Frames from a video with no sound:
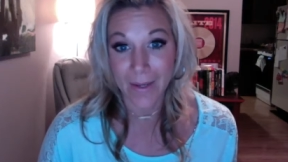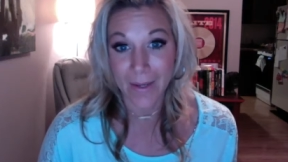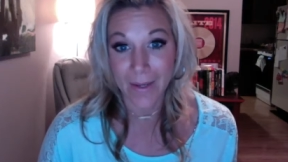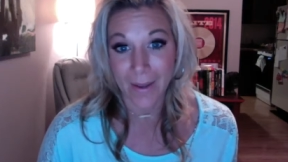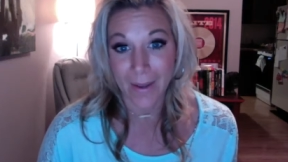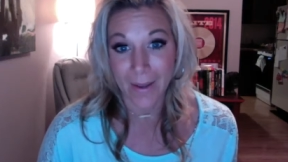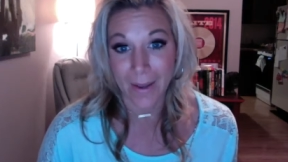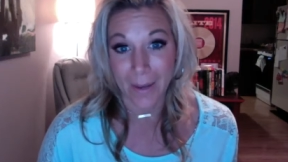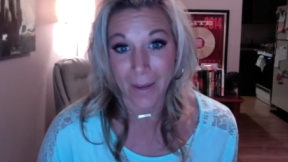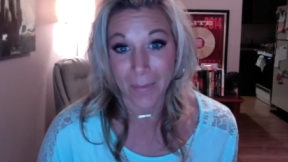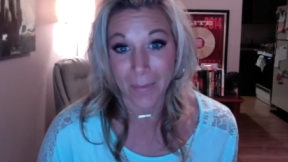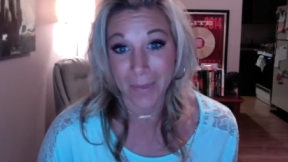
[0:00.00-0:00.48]

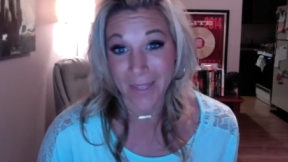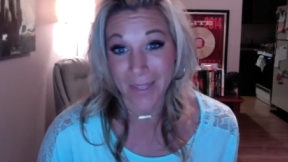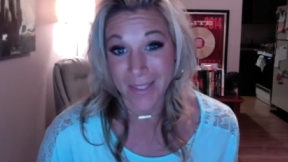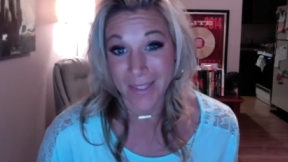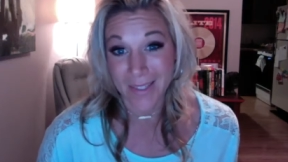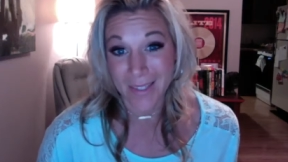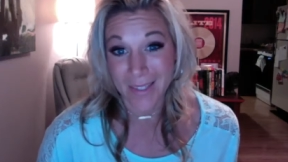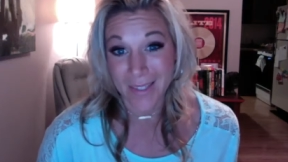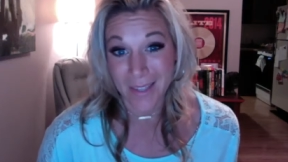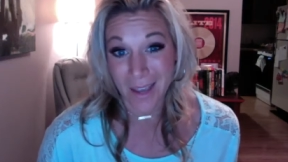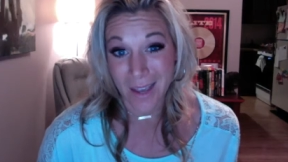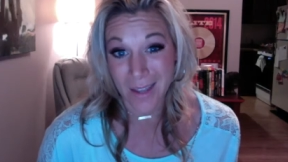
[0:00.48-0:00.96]
Um, but
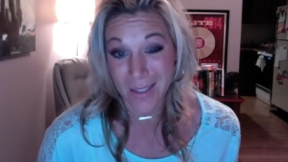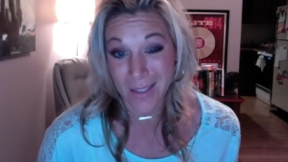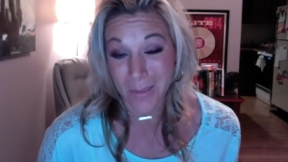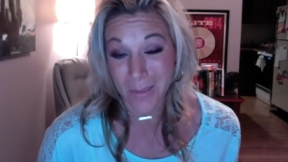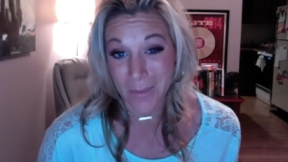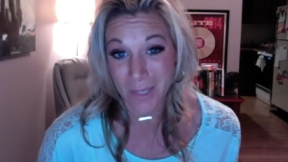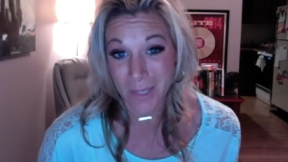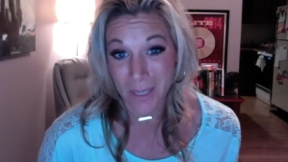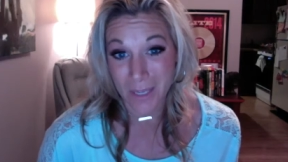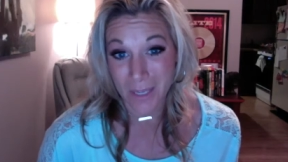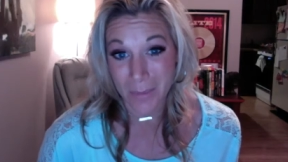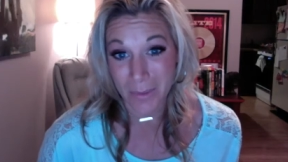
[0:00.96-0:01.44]
that's the awesome
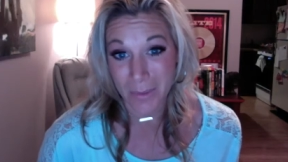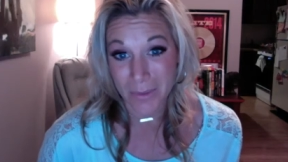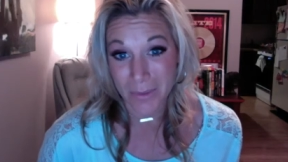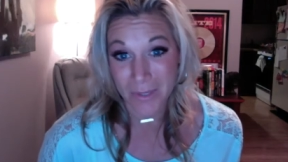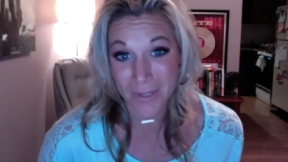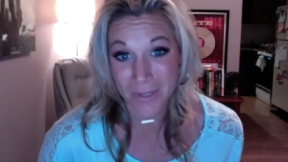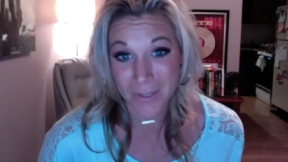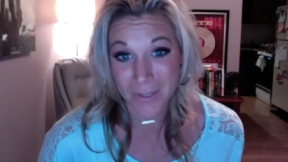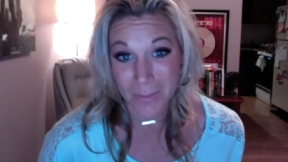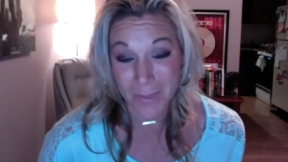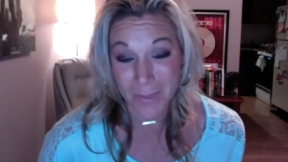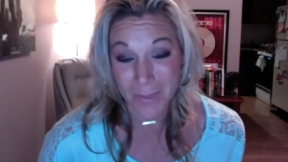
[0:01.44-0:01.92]
thing about
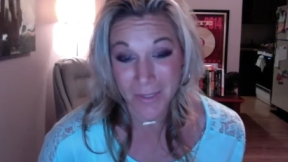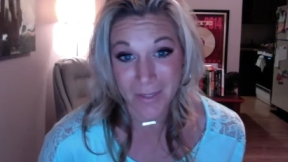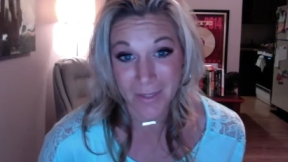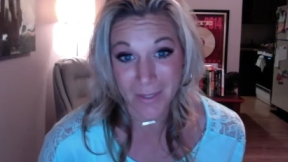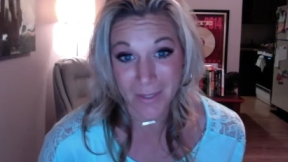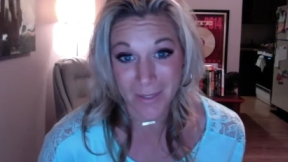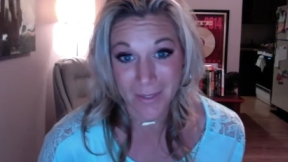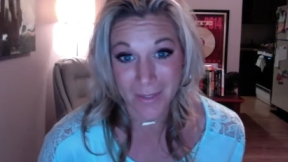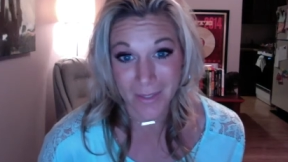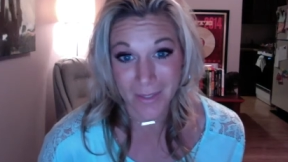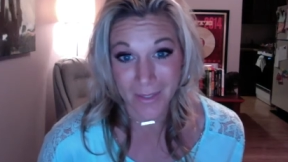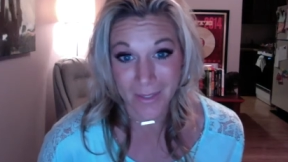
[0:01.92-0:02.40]
this
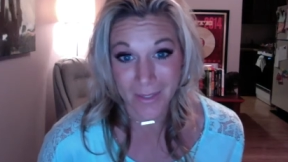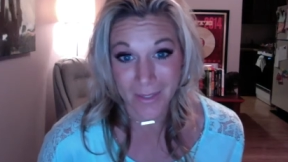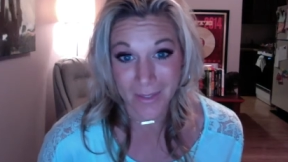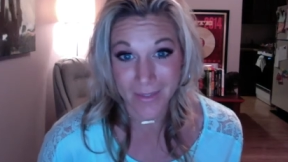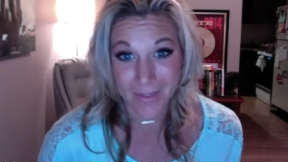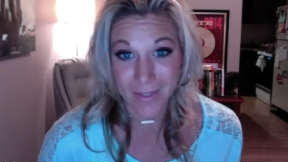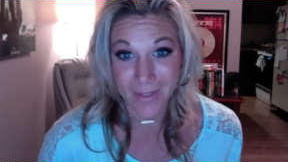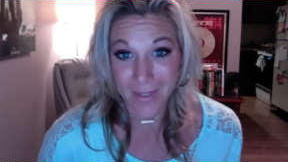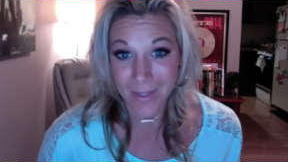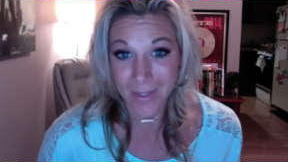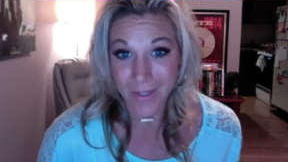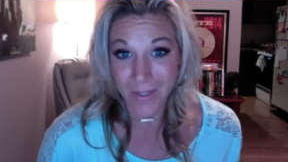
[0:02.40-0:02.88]
business
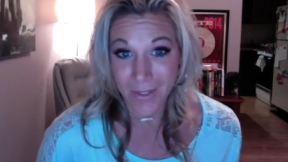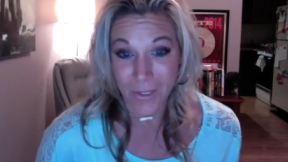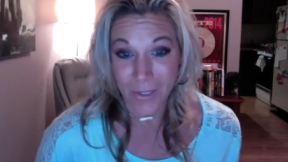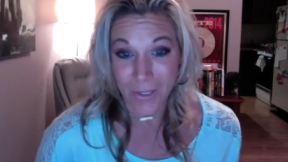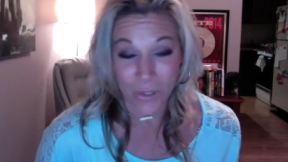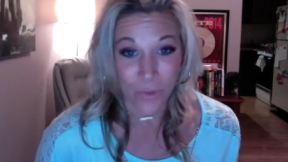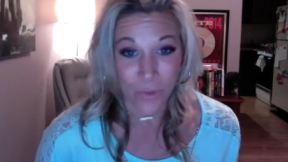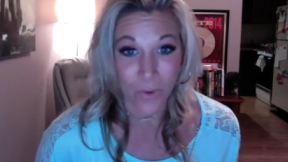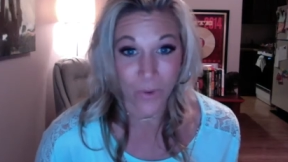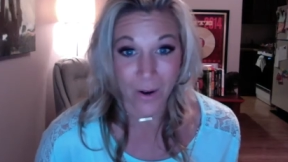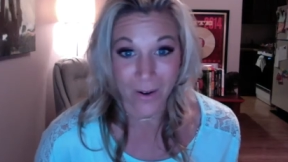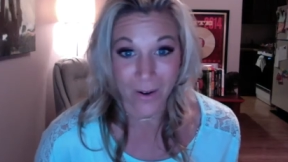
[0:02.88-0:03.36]
is
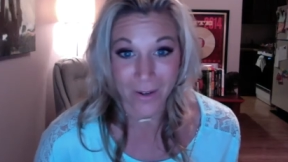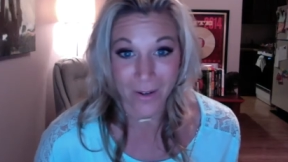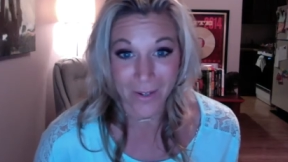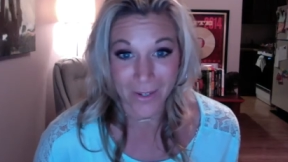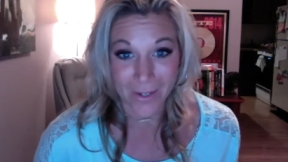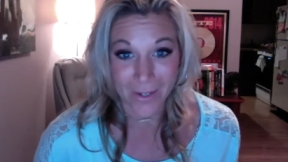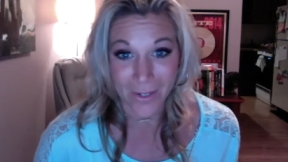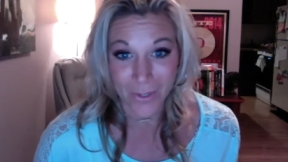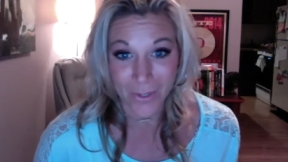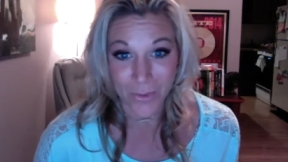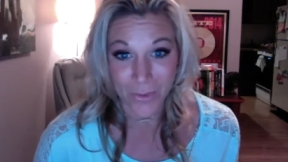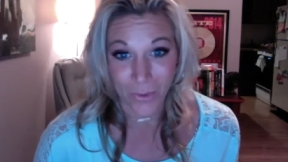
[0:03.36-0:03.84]
you are in
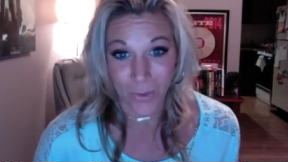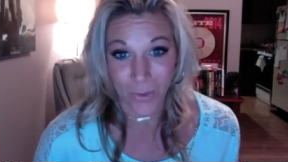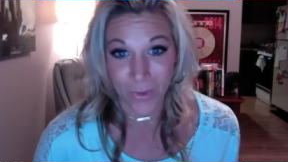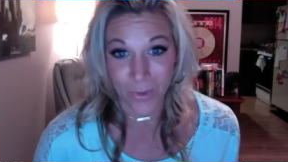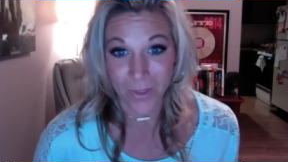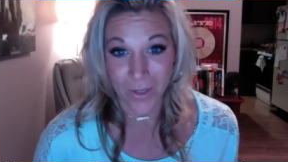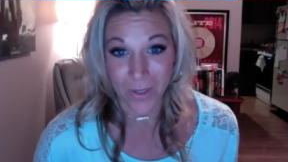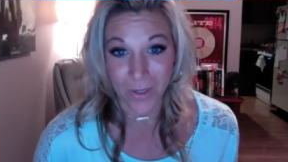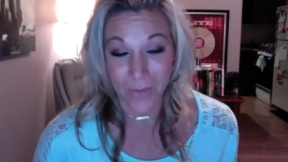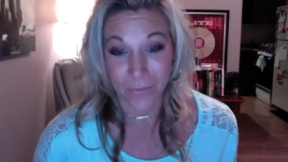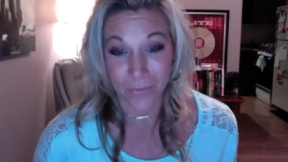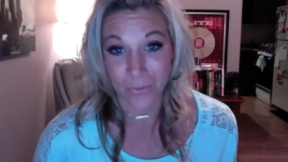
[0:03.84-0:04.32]

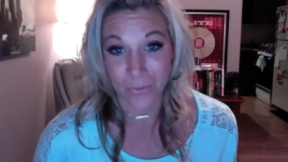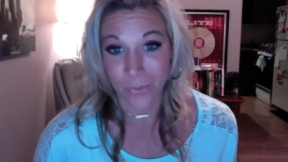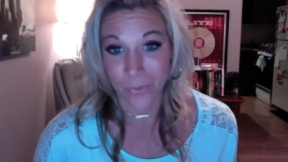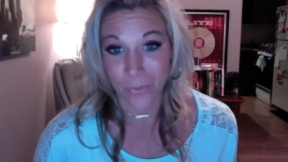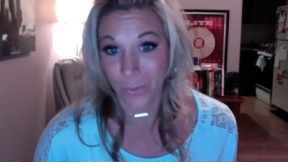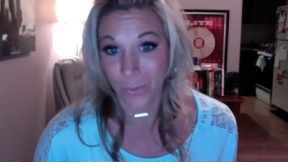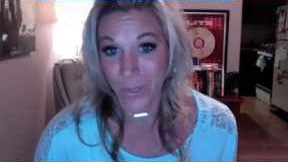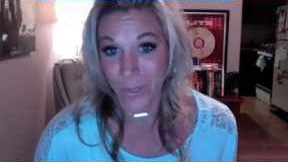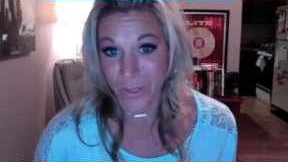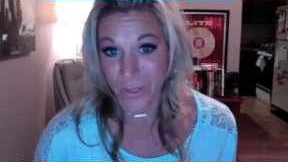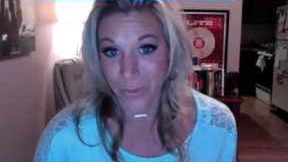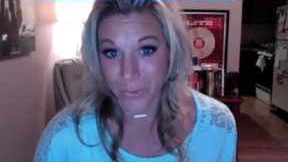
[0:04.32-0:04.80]
control of
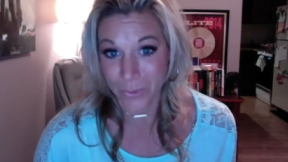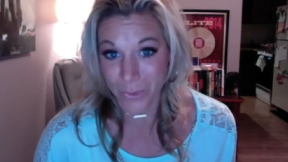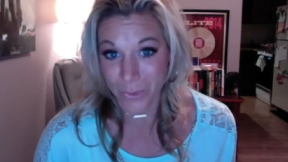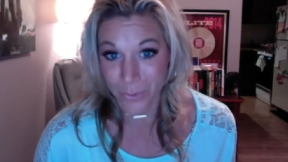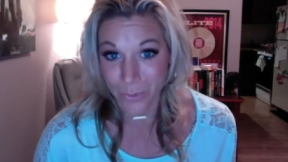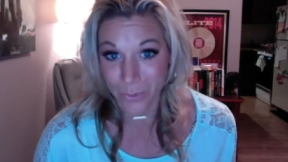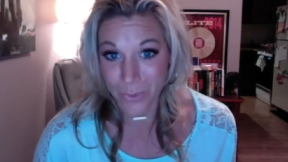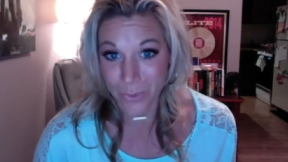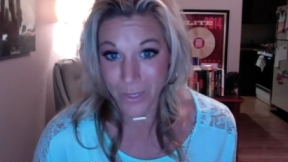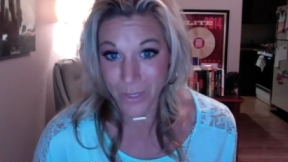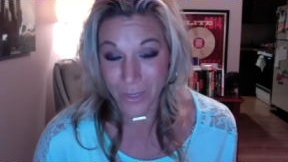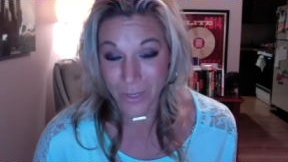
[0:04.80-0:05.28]
what you
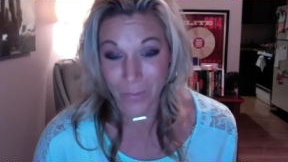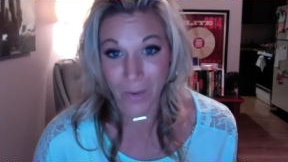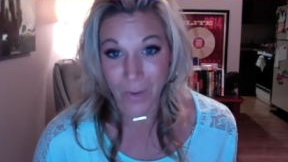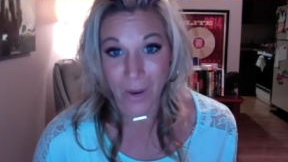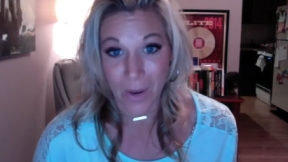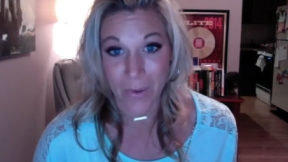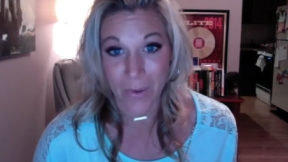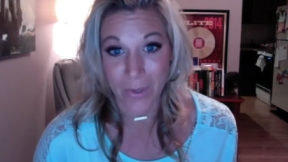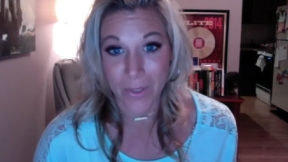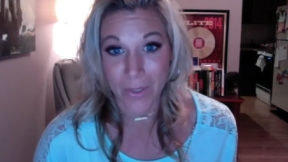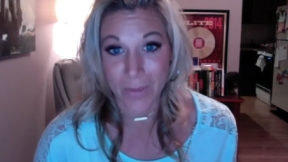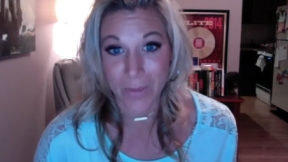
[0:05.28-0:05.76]
do and
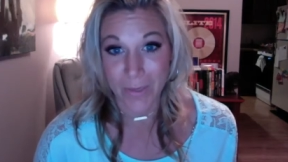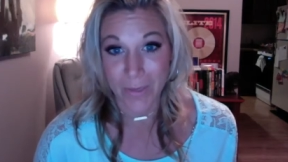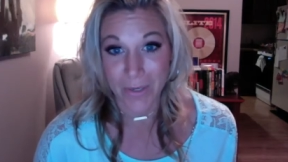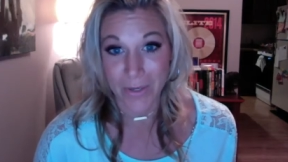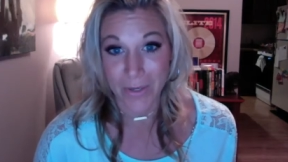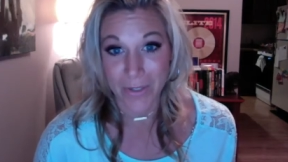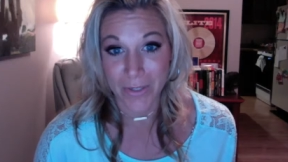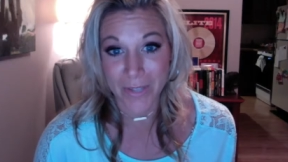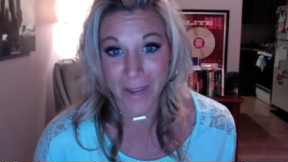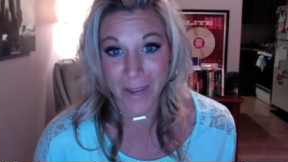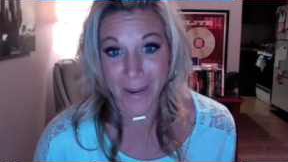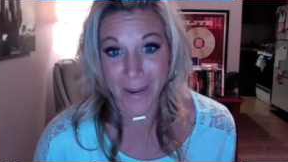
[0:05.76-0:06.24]
how you spend
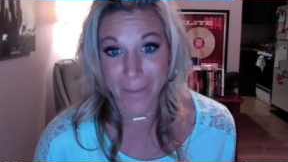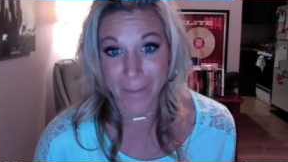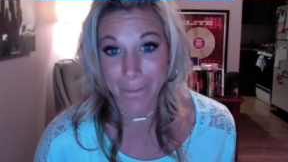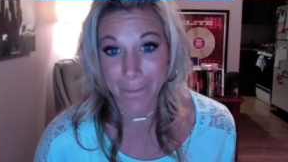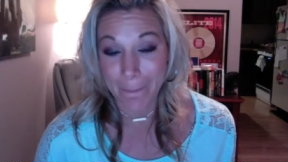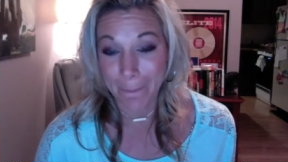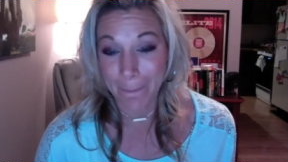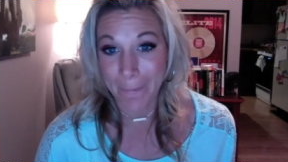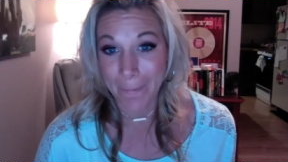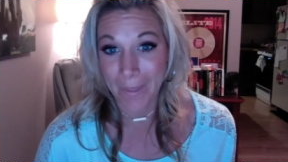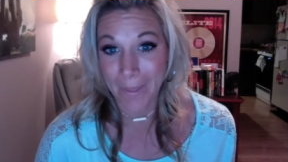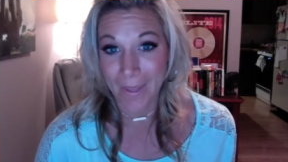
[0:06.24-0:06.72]
your
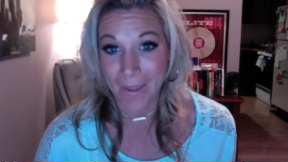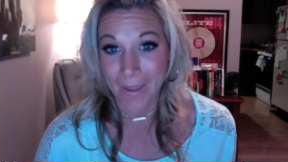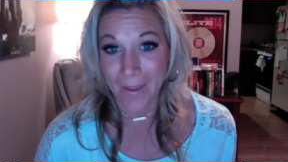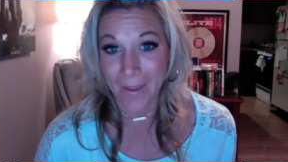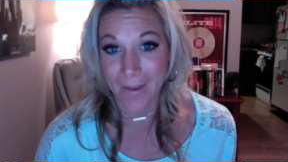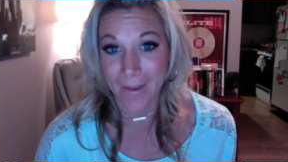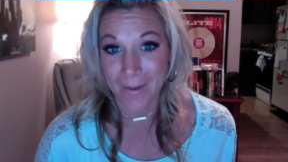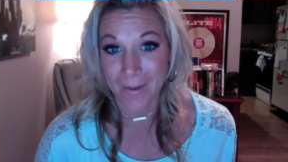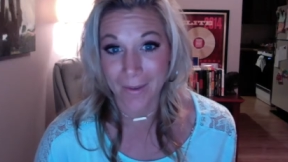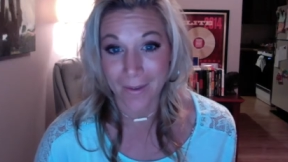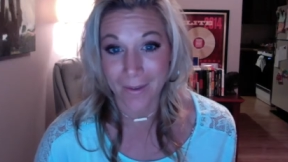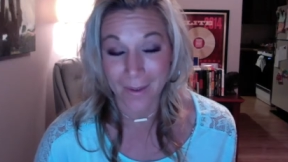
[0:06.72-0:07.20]
time
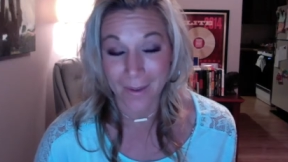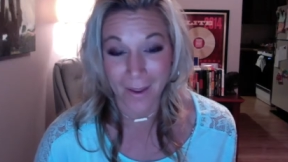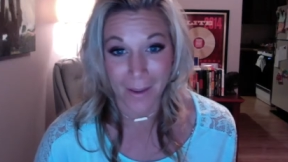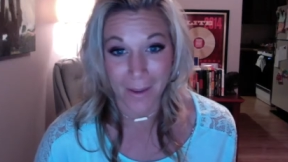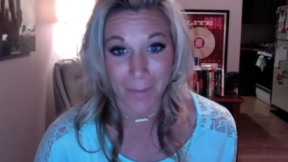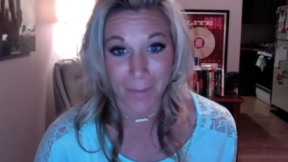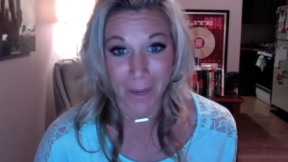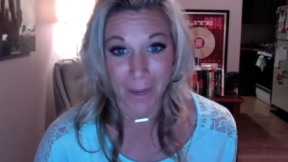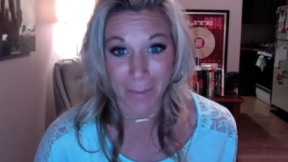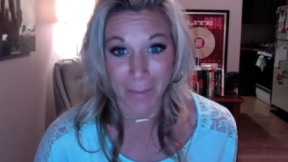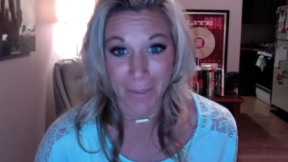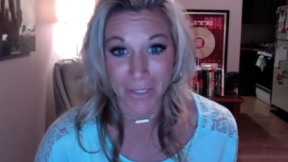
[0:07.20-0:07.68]
and
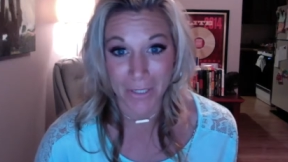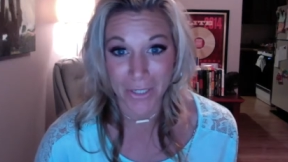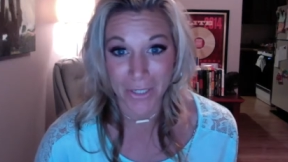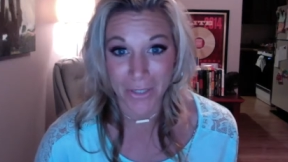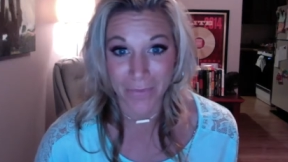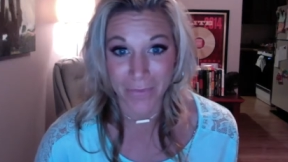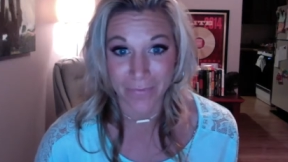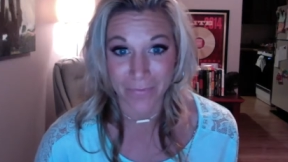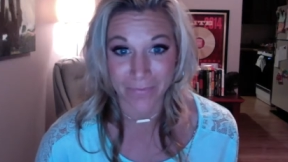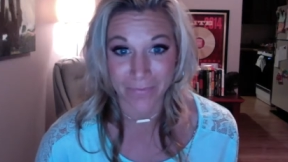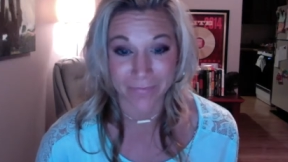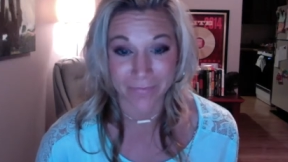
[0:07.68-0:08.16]
um, how
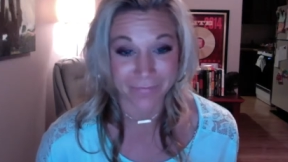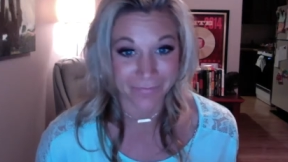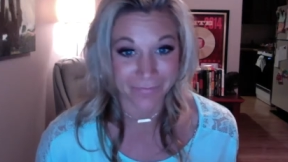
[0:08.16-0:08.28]
much